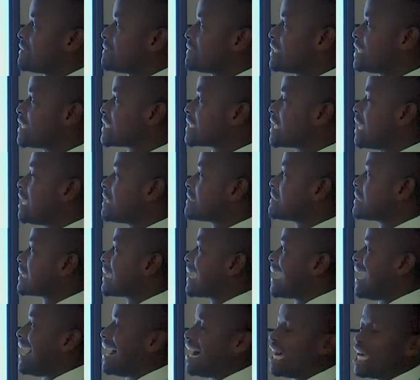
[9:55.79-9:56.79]
These are the
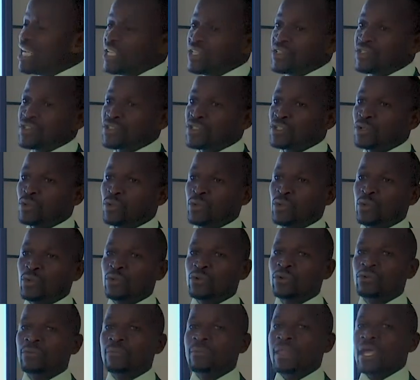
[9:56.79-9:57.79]
guys
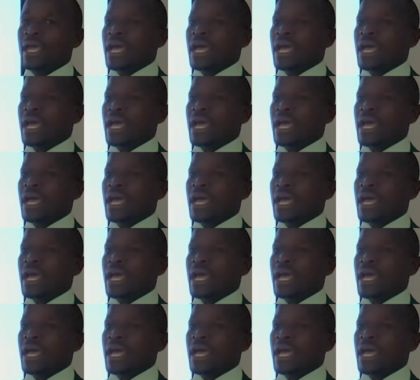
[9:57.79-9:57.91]
who